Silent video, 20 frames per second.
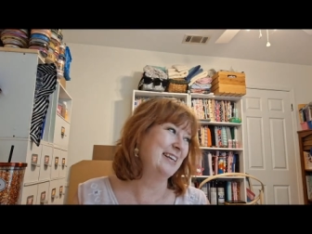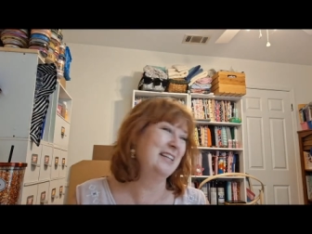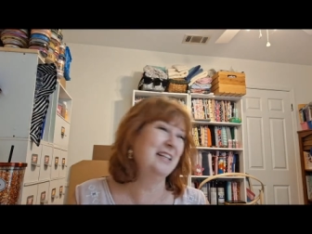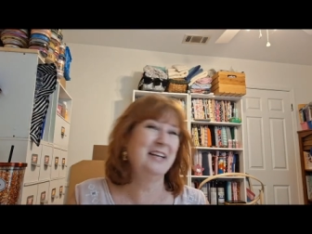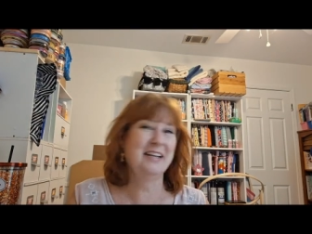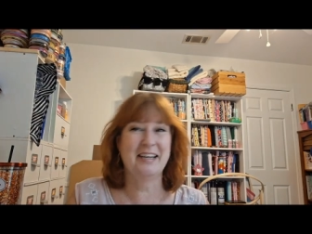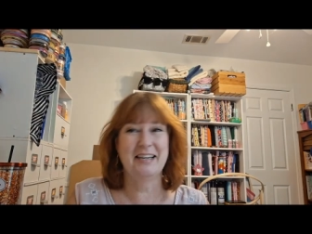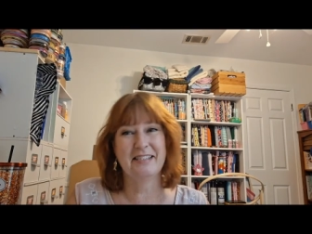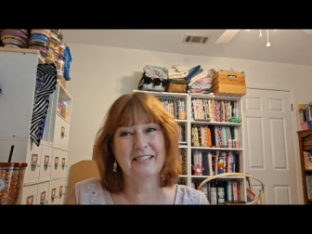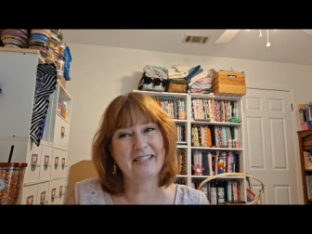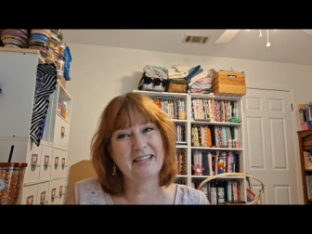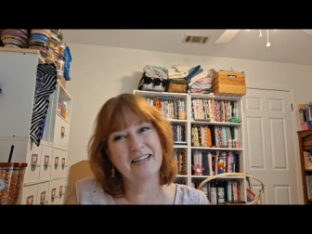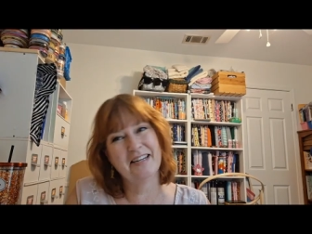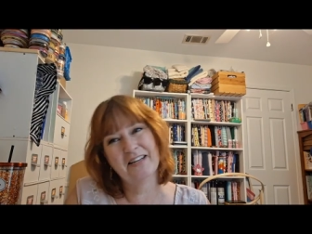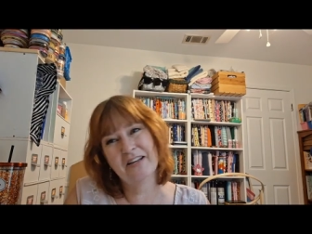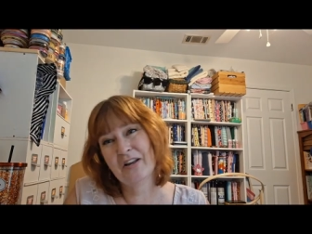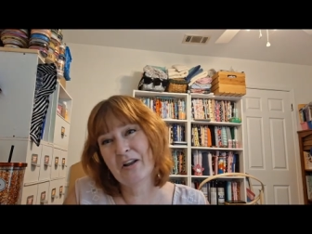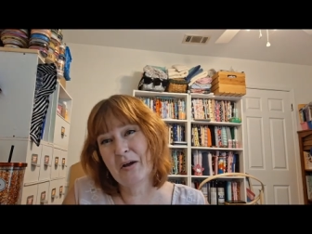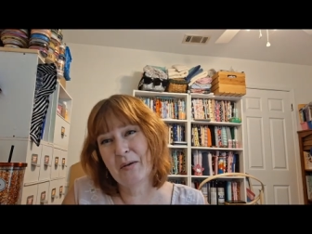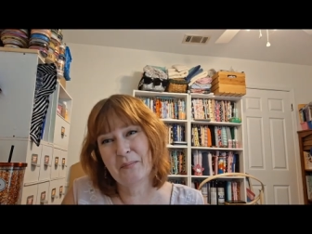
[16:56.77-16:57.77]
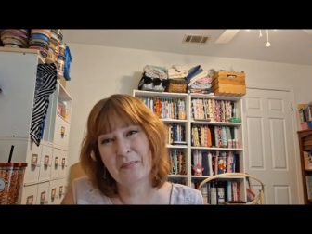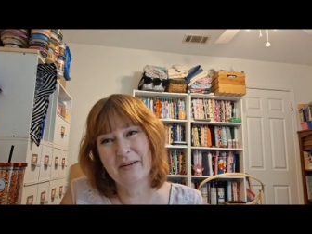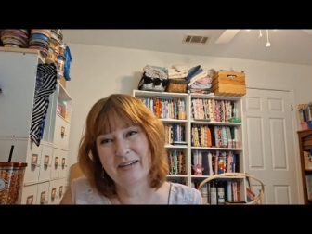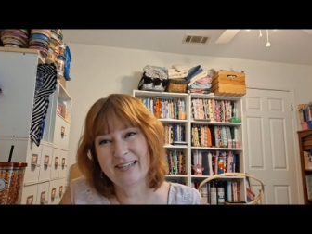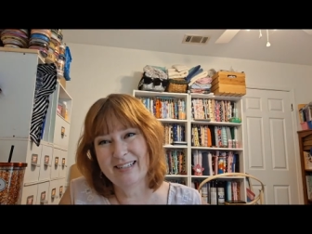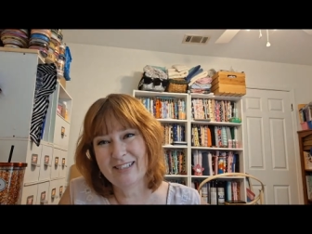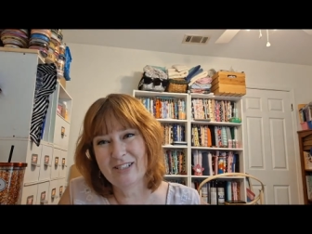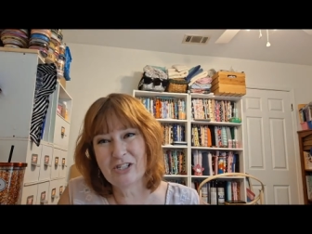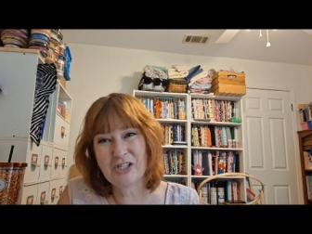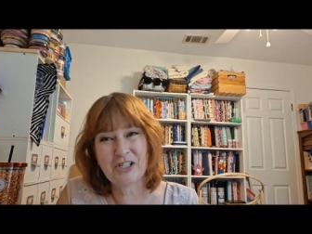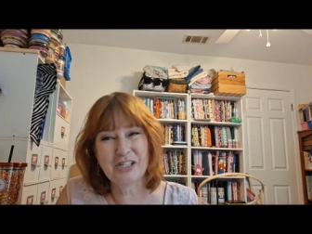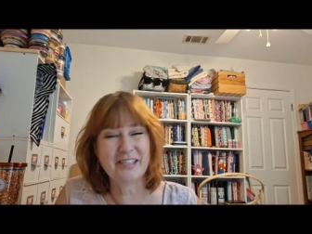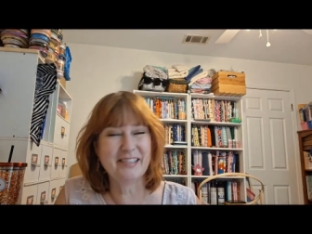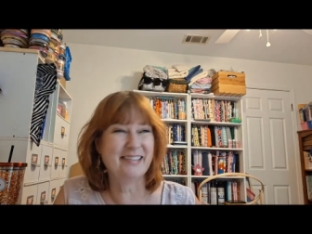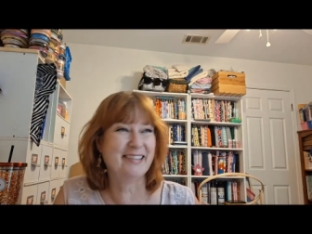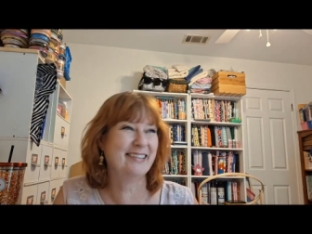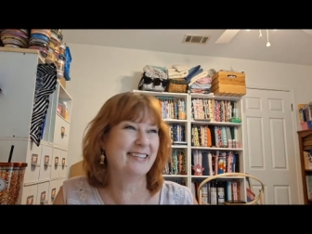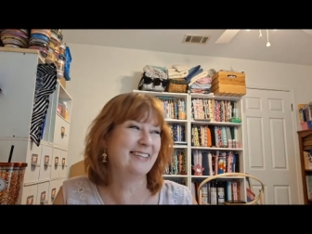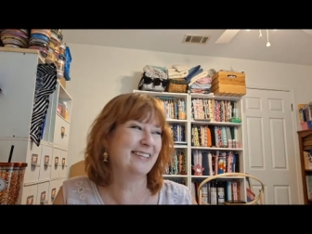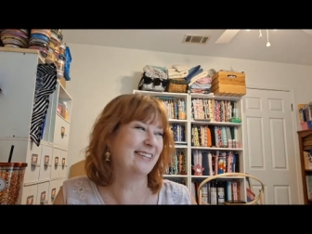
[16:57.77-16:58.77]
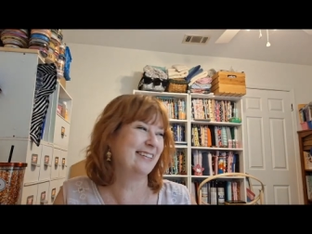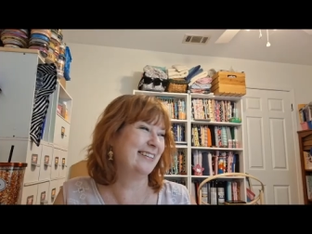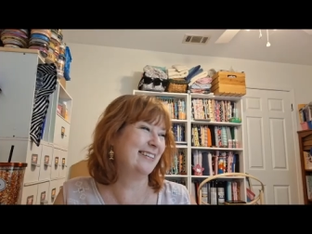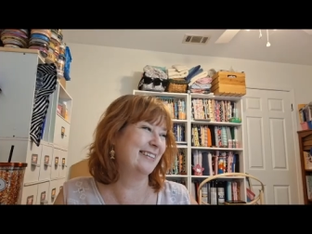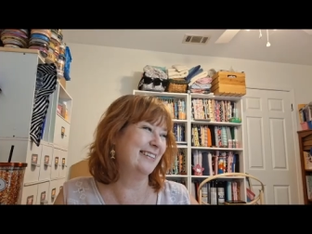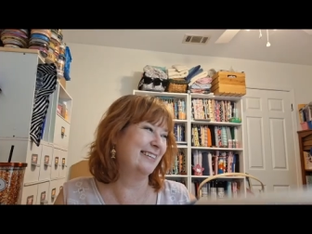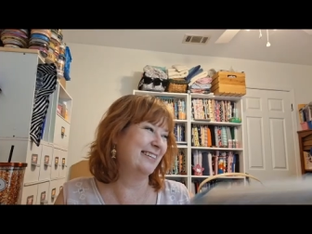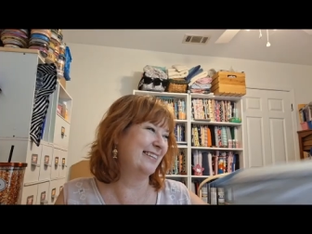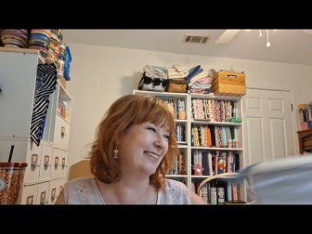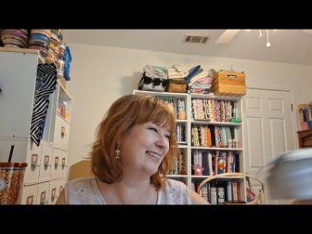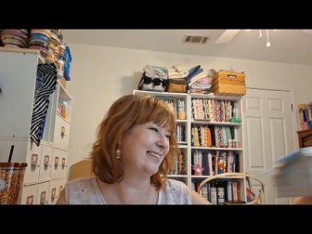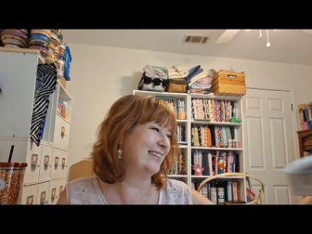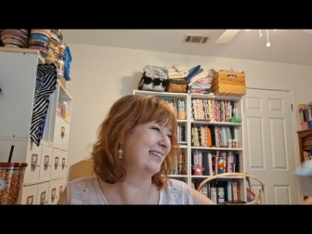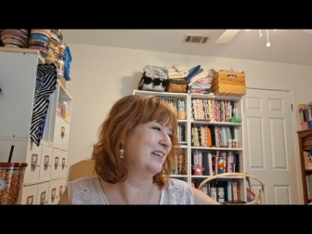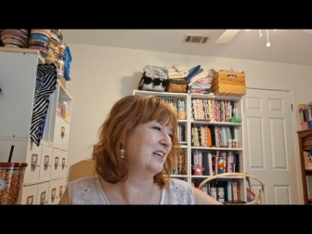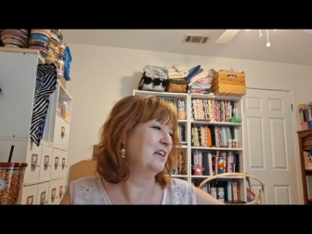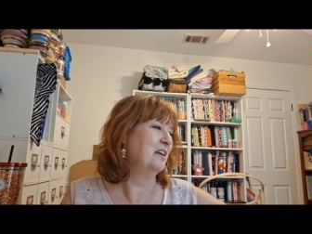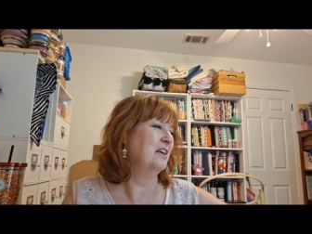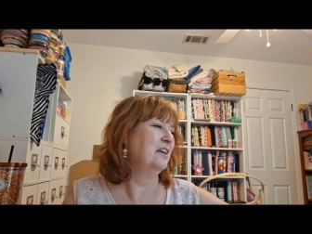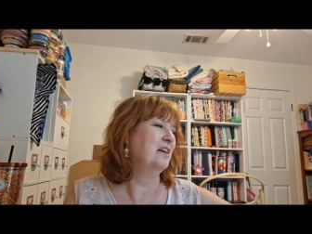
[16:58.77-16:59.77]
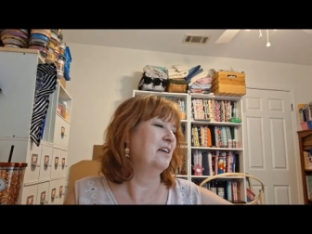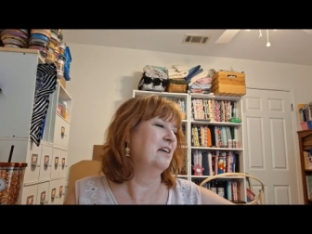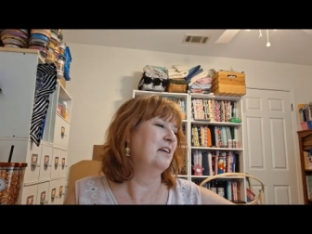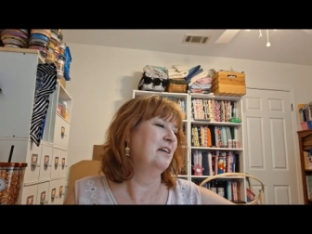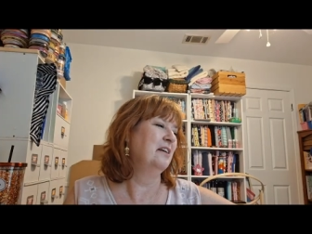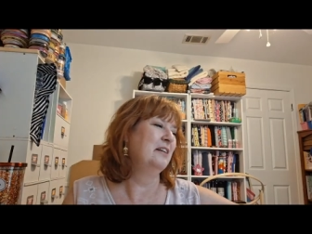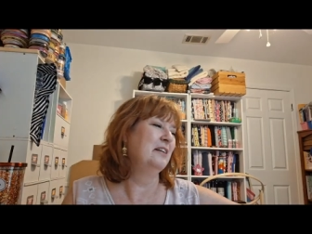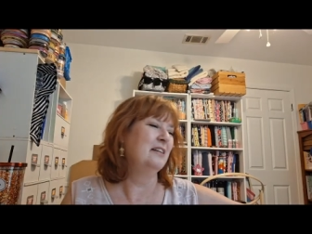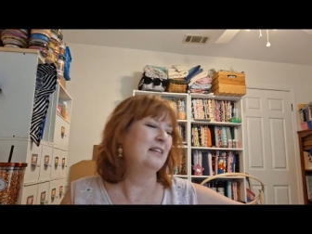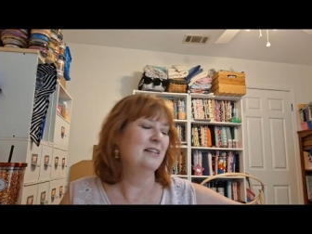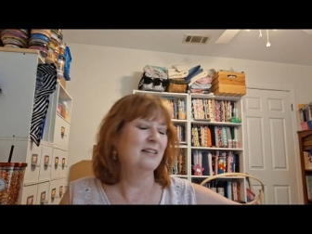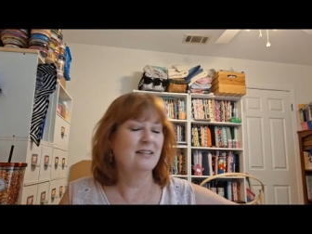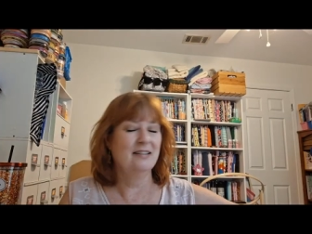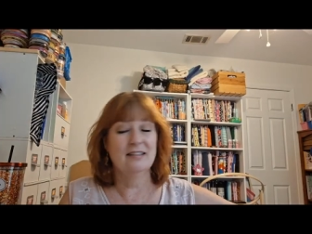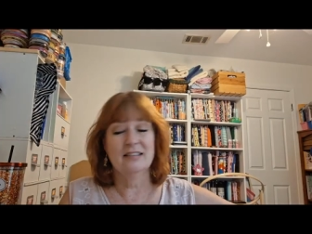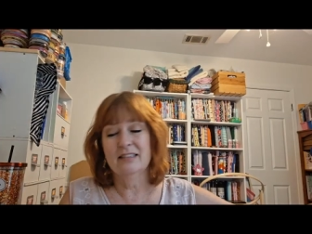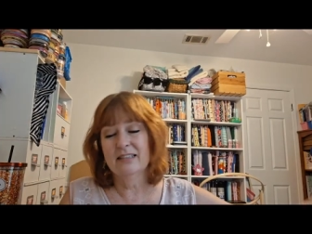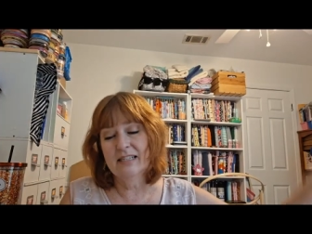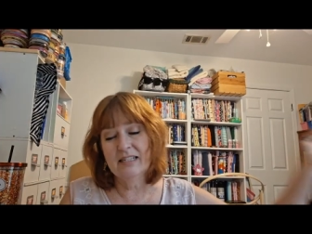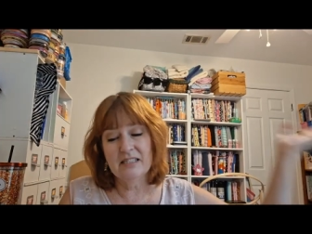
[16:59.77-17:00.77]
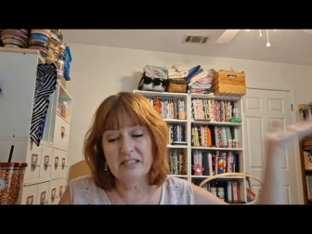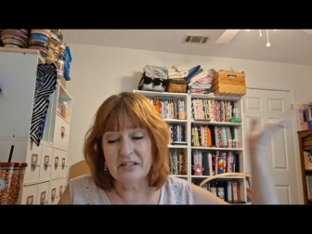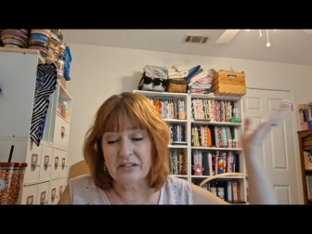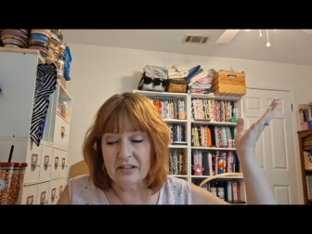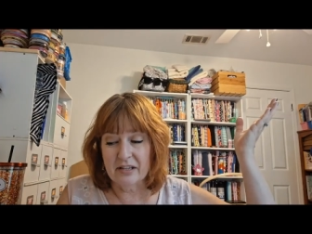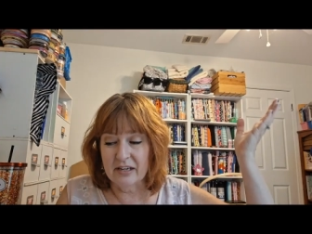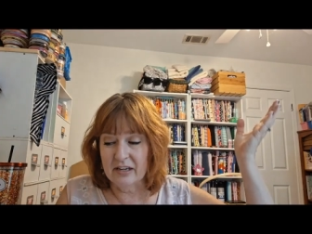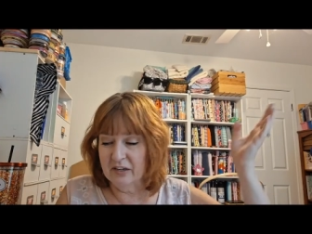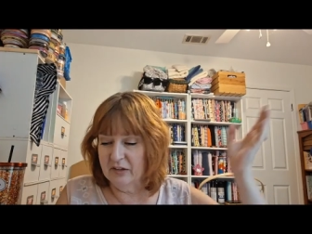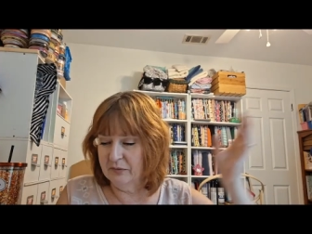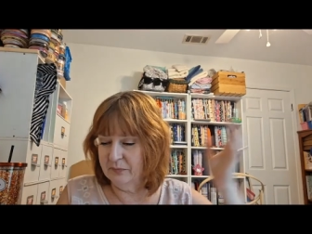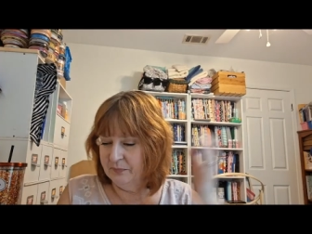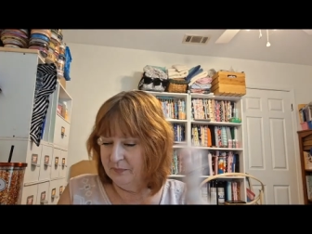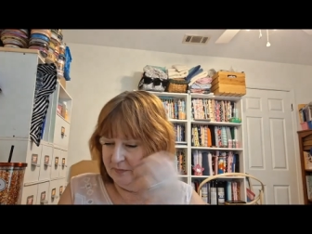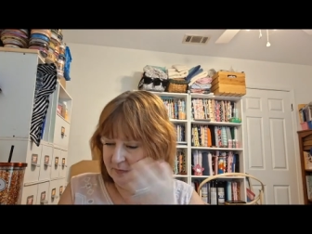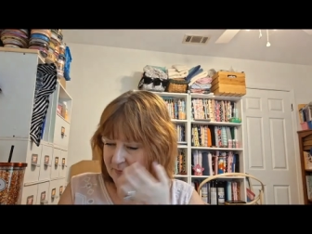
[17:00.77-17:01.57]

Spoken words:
Like I said, not much. It's a thing.